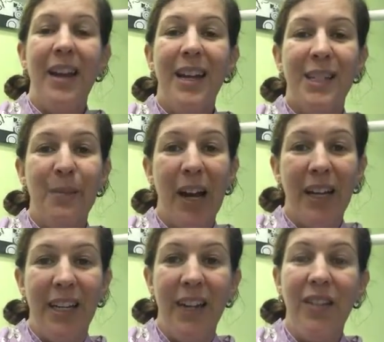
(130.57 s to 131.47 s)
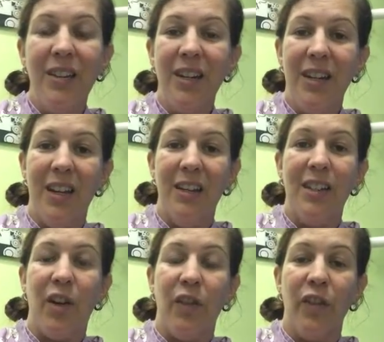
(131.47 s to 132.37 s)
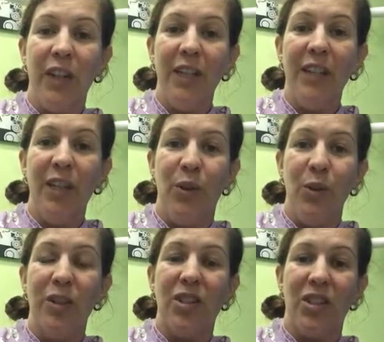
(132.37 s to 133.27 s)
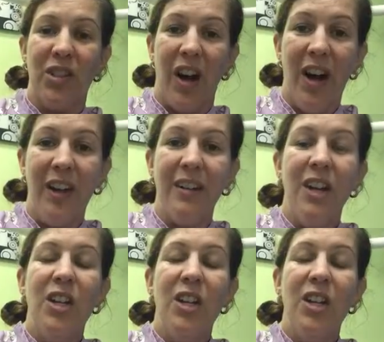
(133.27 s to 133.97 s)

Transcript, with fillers: It's about giving the kids a really good start